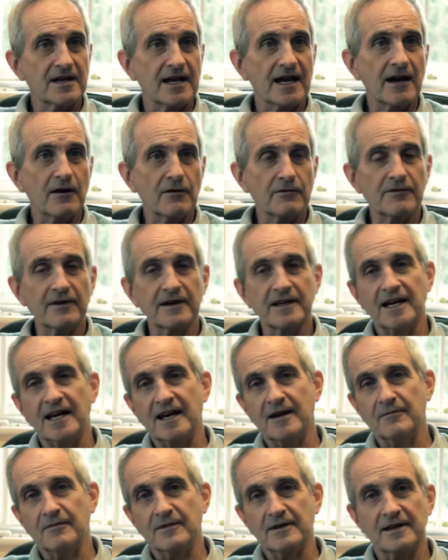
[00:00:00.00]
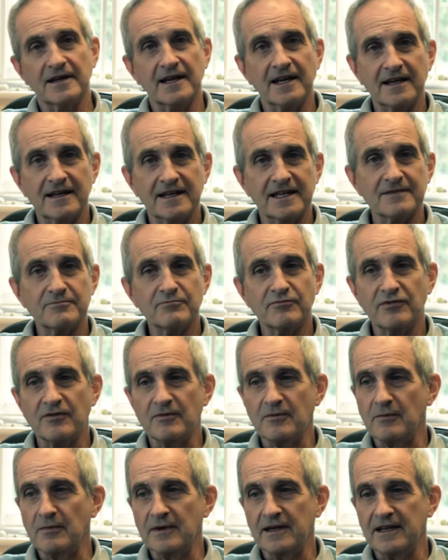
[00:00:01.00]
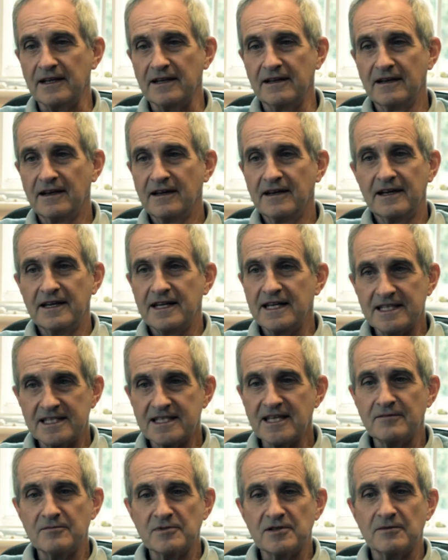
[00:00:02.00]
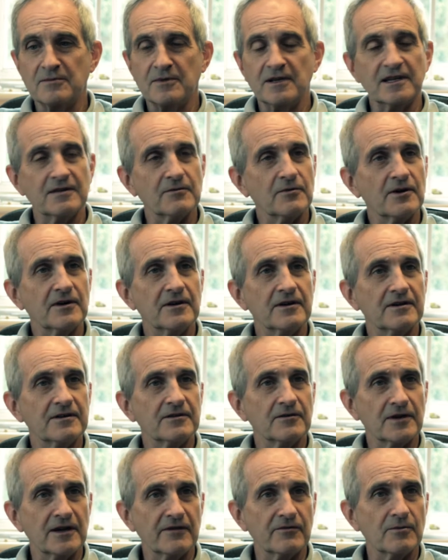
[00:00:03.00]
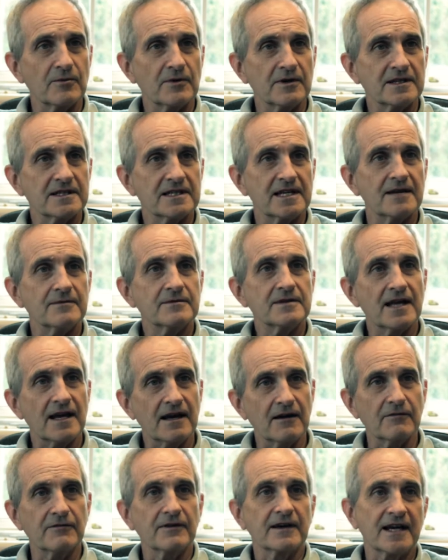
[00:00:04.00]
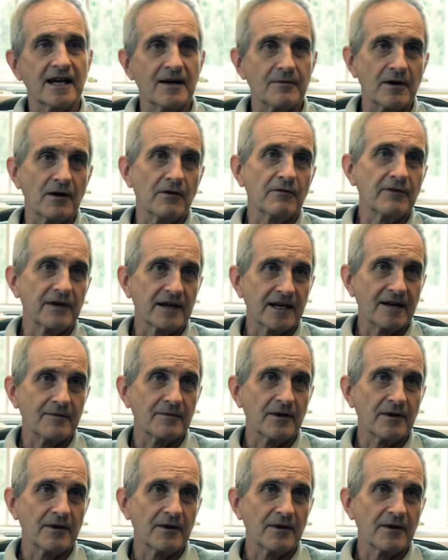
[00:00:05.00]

Alphacam is probably, it seems to be the word on everybody's lips, Alphacam, alpha cam,